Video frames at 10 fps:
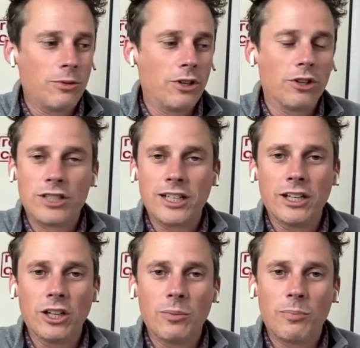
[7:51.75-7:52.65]
your
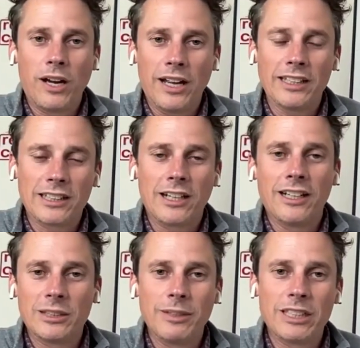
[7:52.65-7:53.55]
deal, but it's
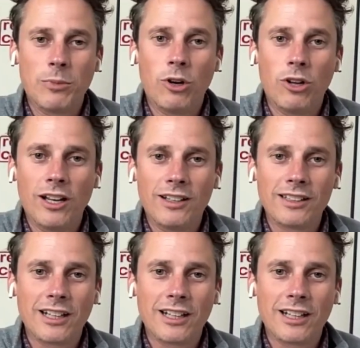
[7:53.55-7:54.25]
likely to be smaller,